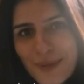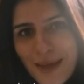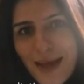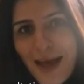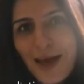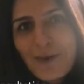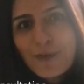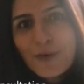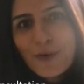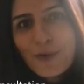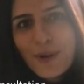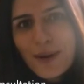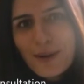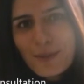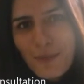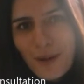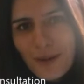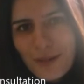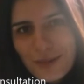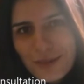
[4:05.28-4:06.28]
have a great
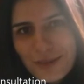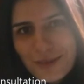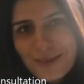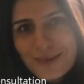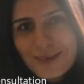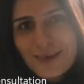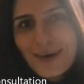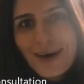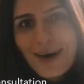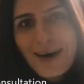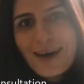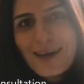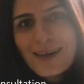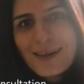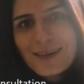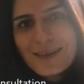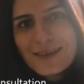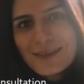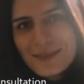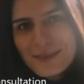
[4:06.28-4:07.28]
month.
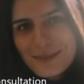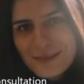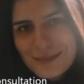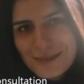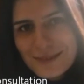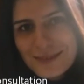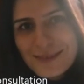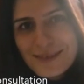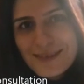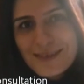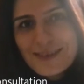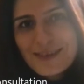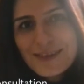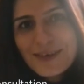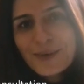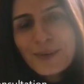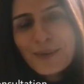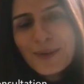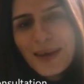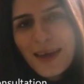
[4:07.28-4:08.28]
I'll see
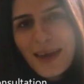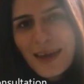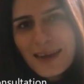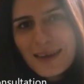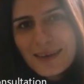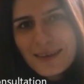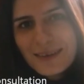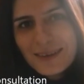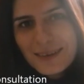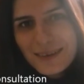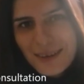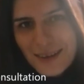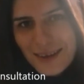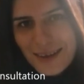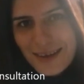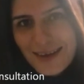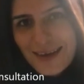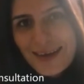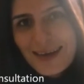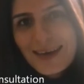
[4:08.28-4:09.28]
you again
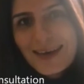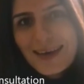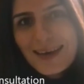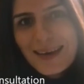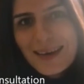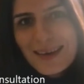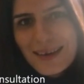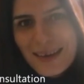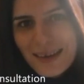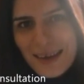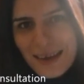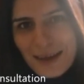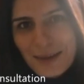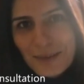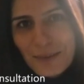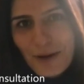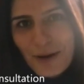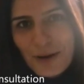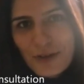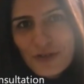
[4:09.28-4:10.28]
in
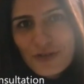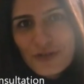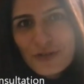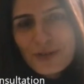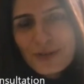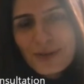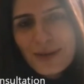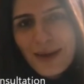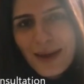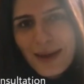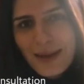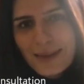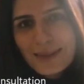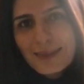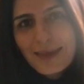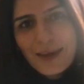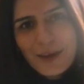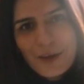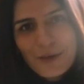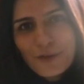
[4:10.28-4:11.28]
March, and
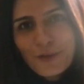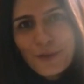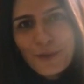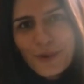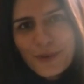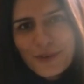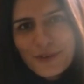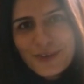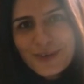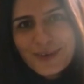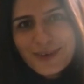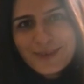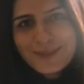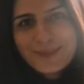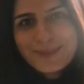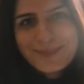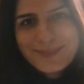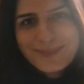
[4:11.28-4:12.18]
thank you for watching.